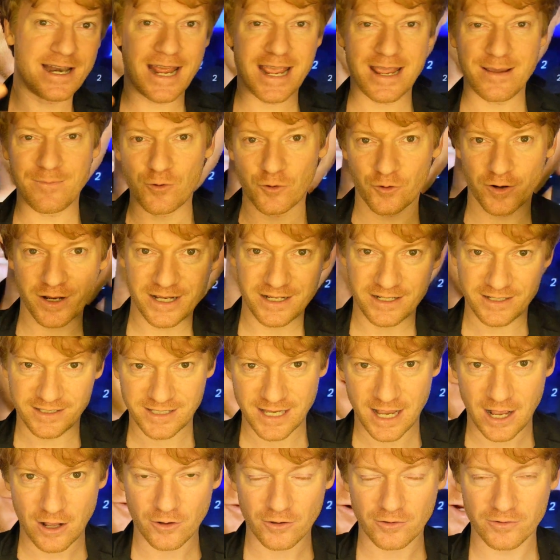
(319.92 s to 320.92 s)
neighboring
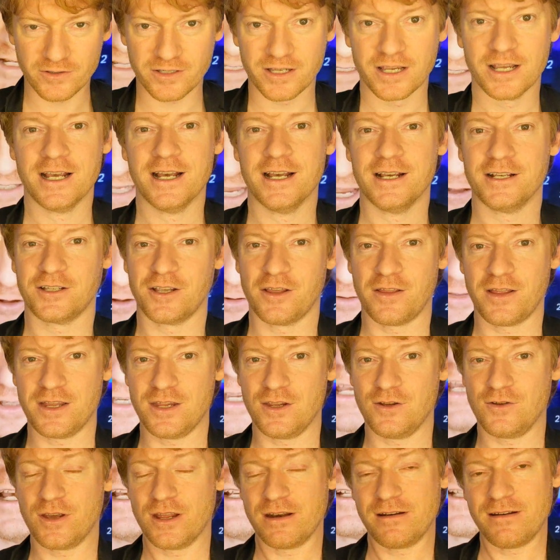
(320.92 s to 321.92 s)
cells so
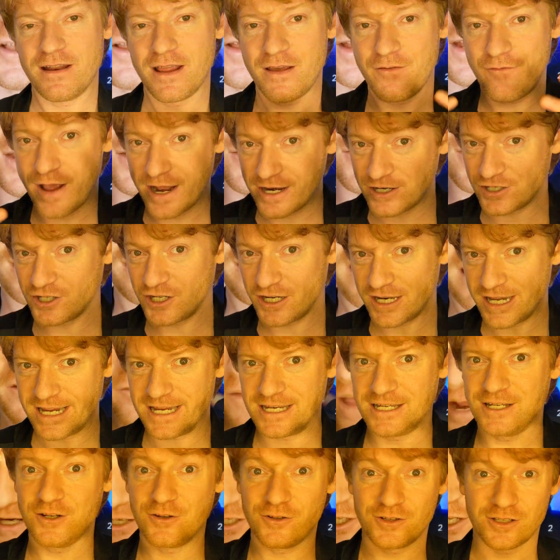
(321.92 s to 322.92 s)
that you can
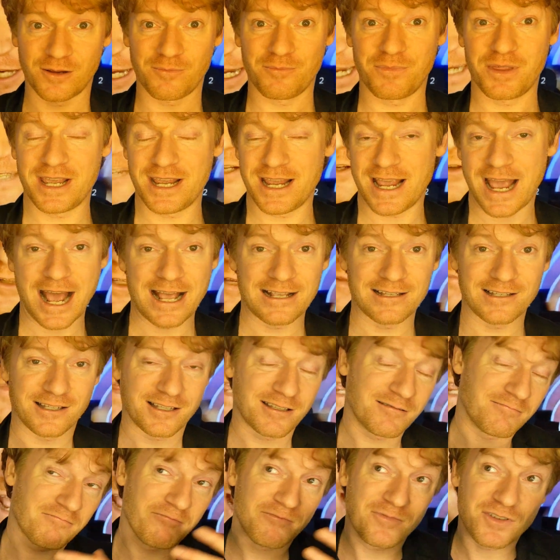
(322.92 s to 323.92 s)
eventually do something
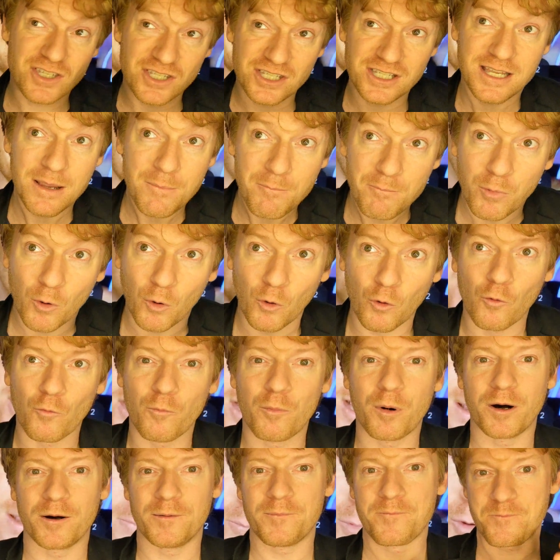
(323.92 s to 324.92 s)
as simple
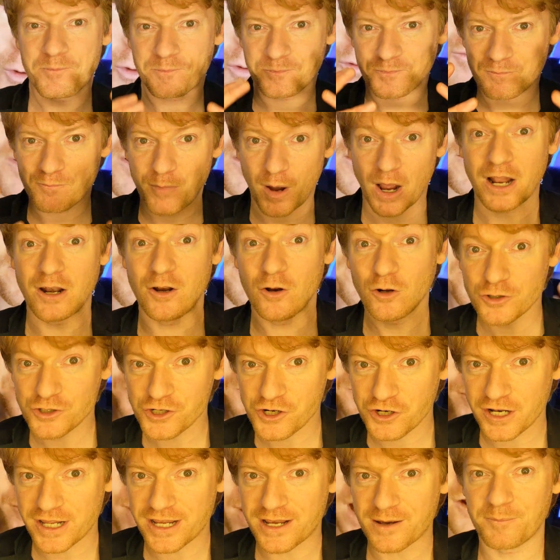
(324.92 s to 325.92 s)
but
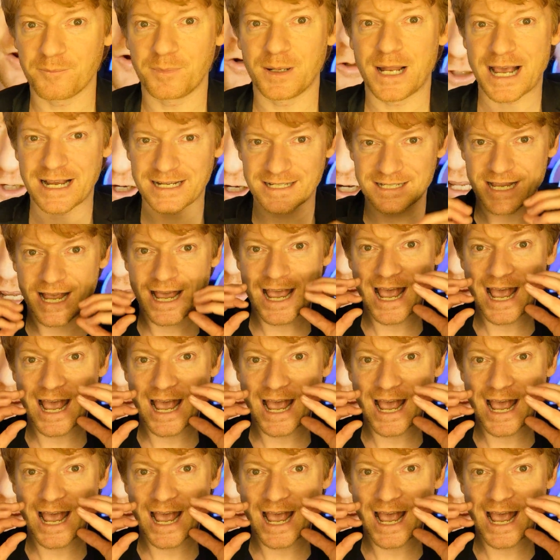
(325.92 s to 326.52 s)
biologically complex